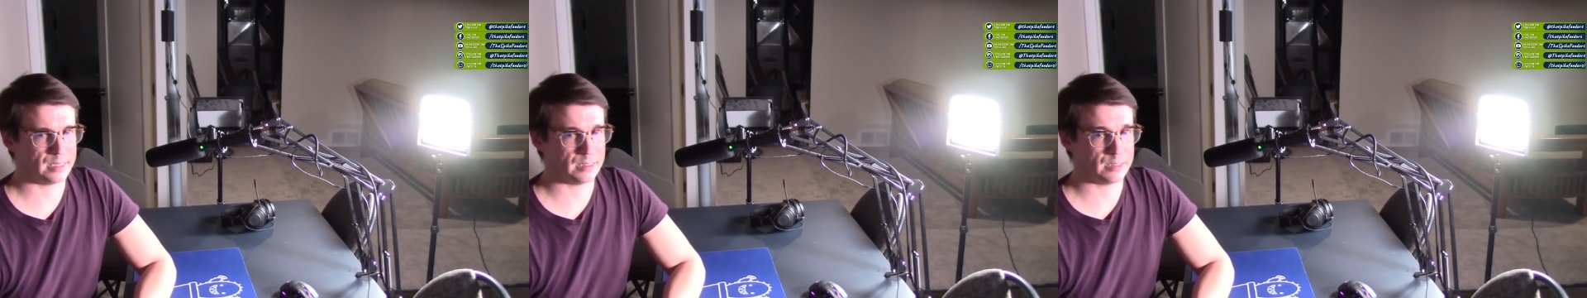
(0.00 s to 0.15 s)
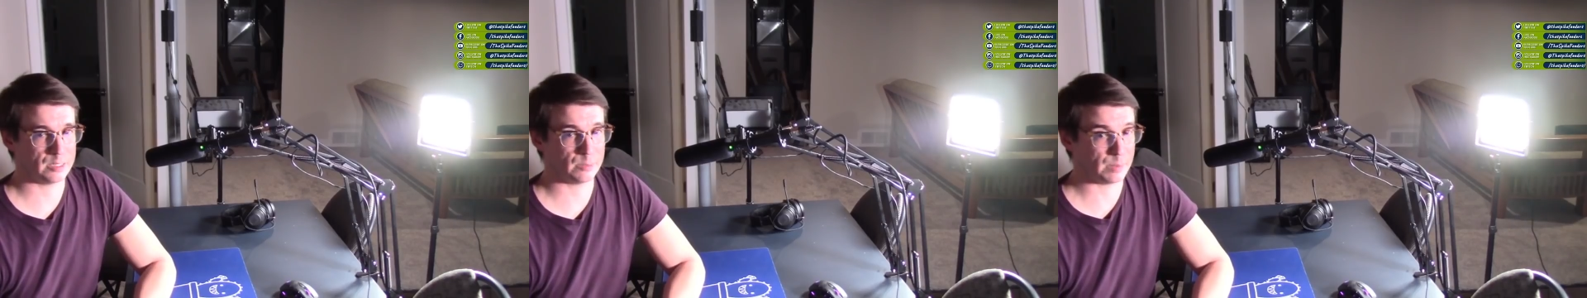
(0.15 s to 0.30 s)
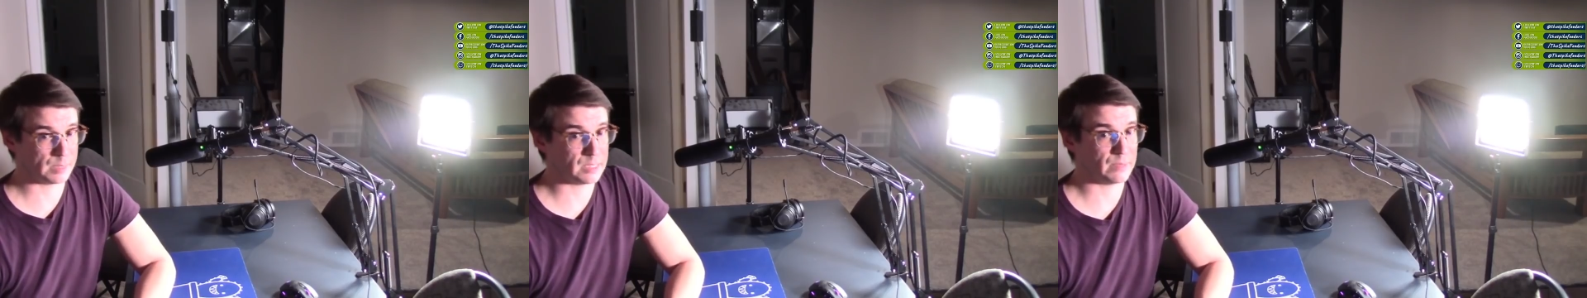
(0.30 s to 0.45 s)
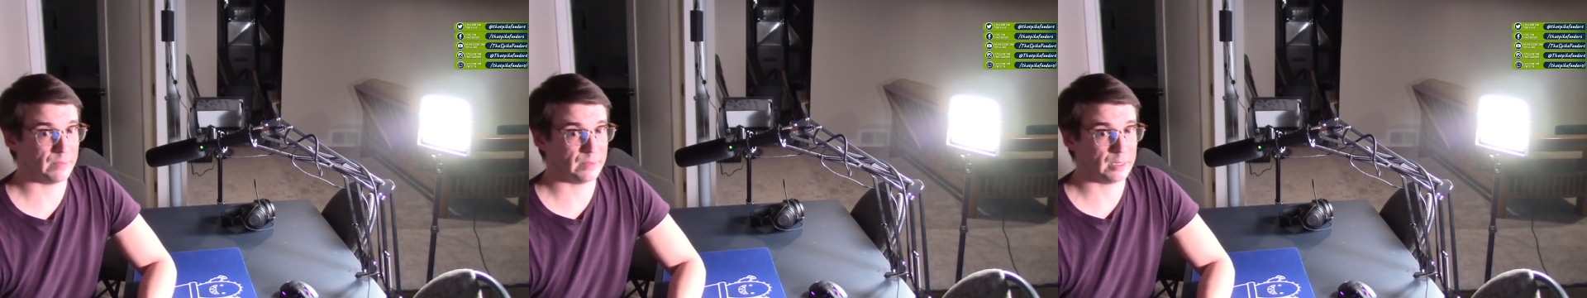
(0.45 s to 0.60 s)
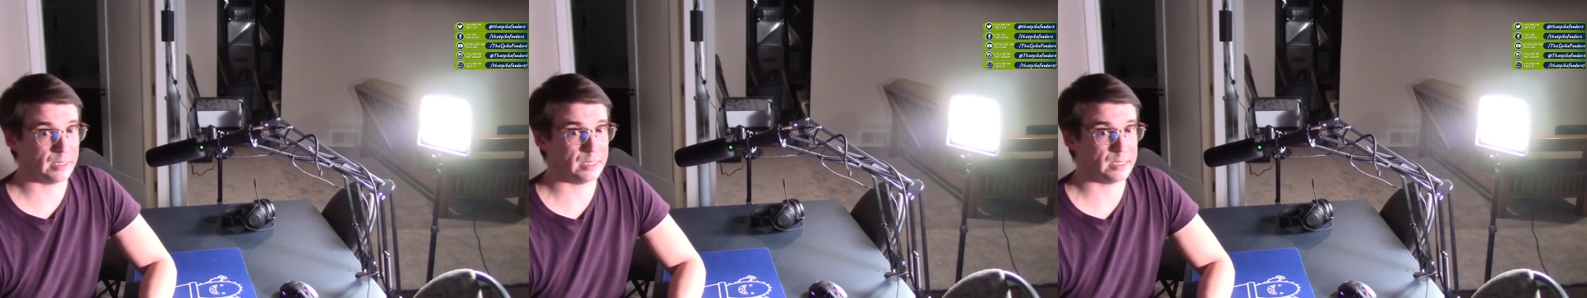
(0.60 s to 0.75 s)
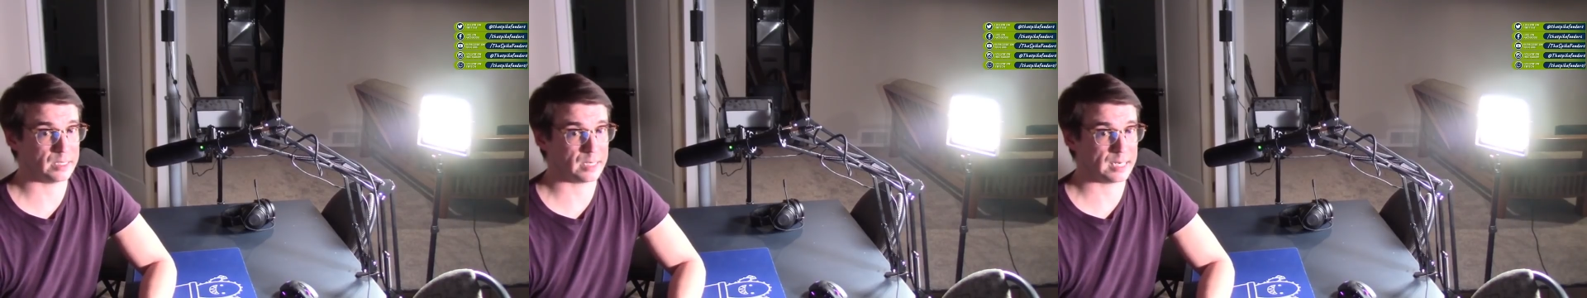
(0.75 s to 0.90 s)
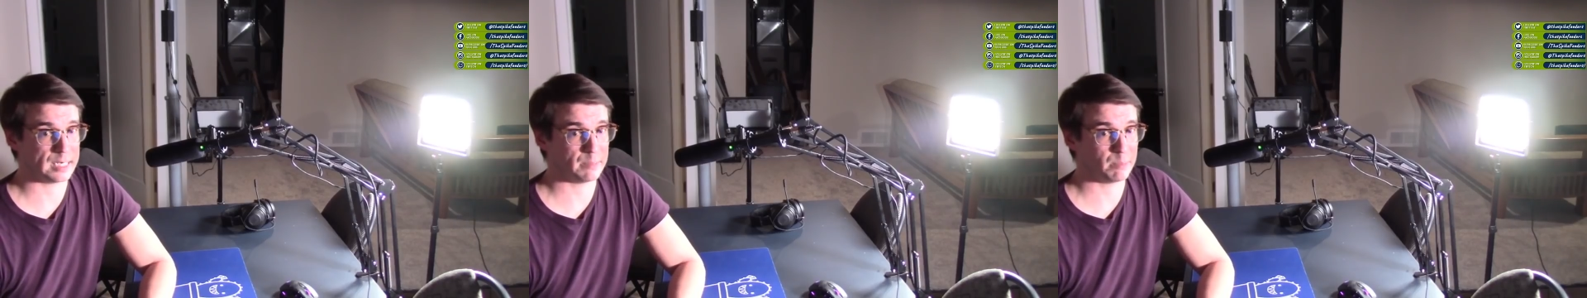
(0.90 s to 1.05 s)
specifically
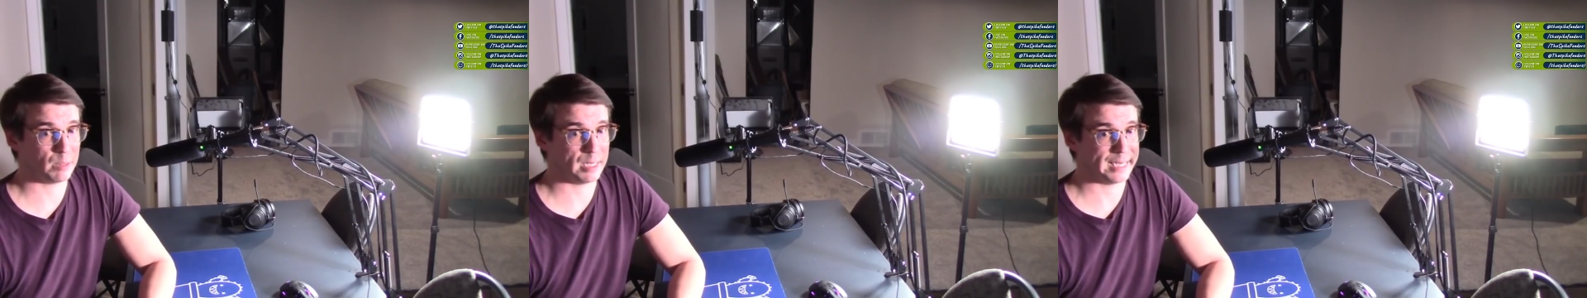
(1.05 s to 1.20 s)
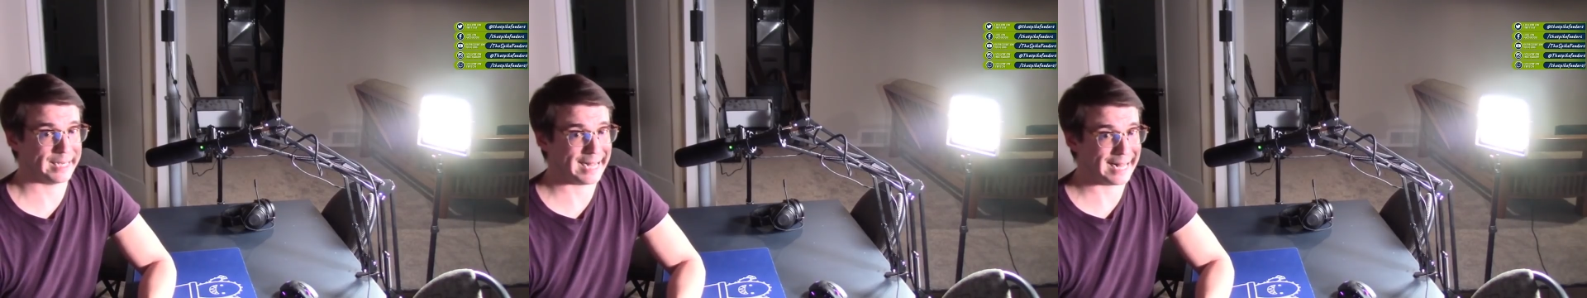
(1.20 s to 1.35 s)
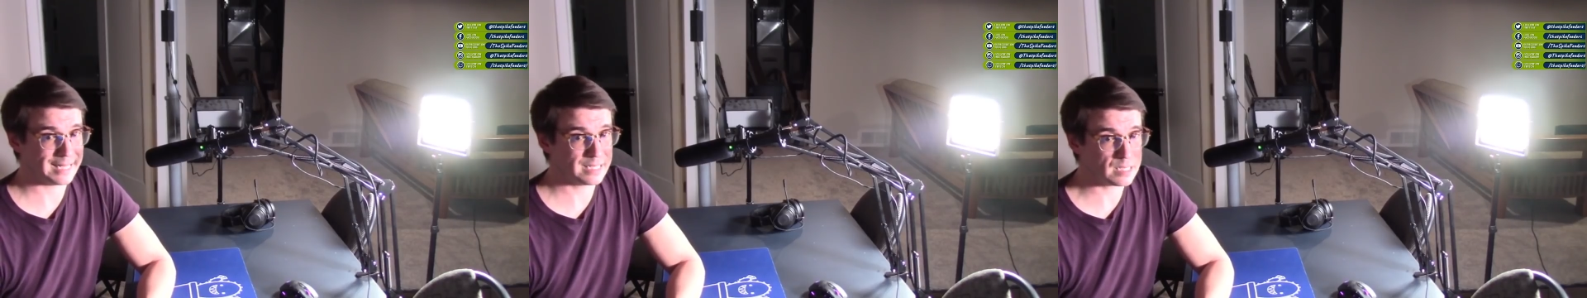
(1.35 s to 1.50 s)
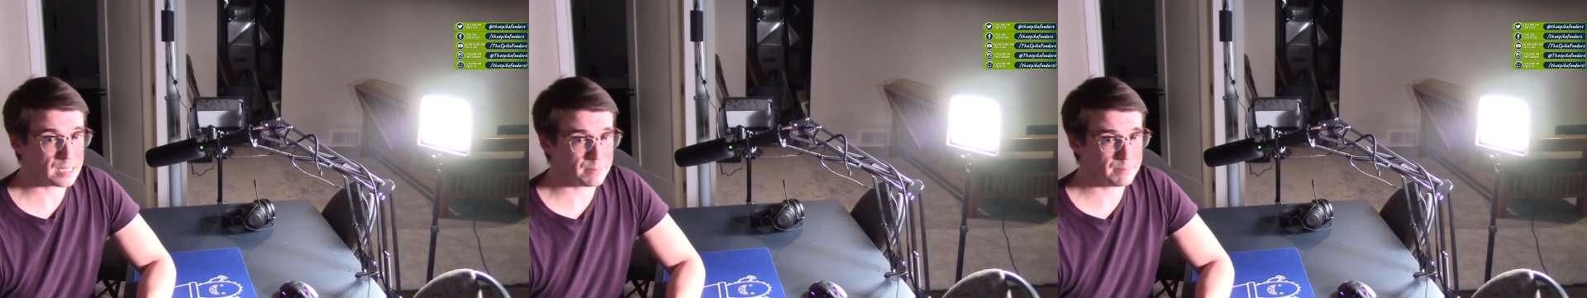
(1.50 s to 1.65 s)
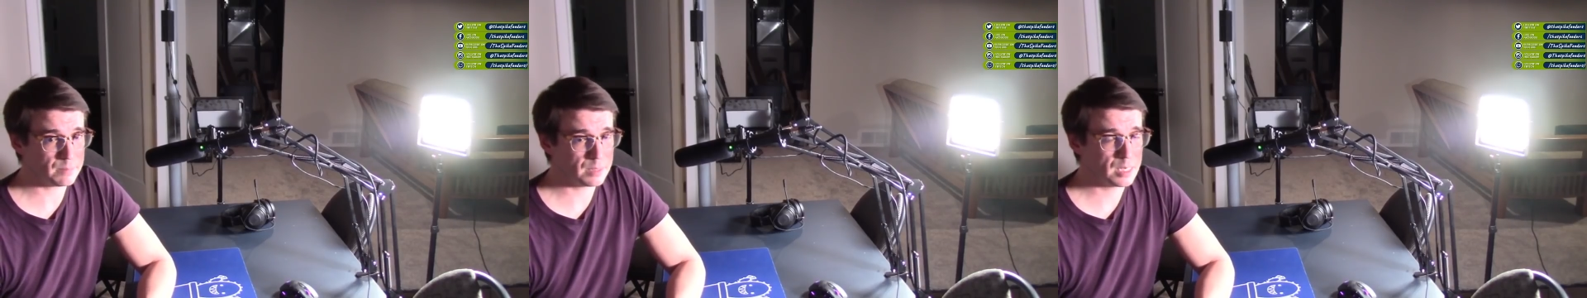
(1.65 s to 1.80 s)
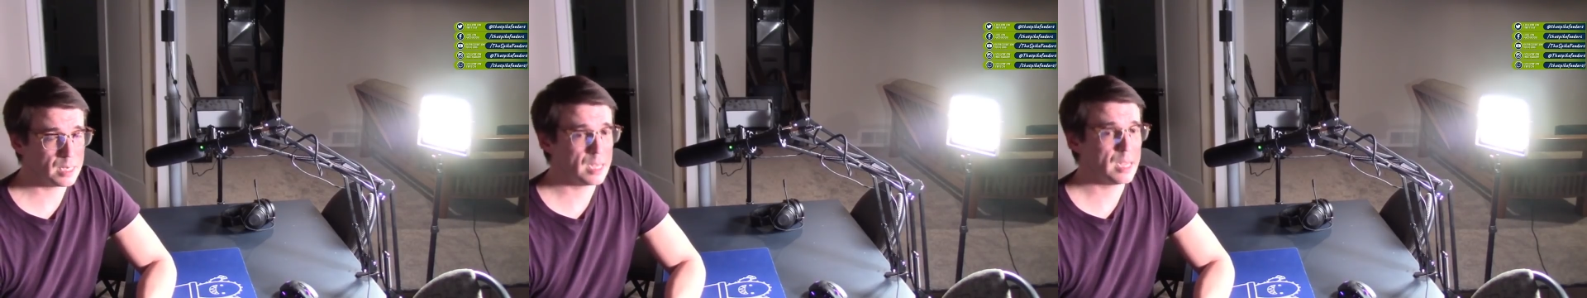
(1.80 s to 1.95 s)
designed to play against them.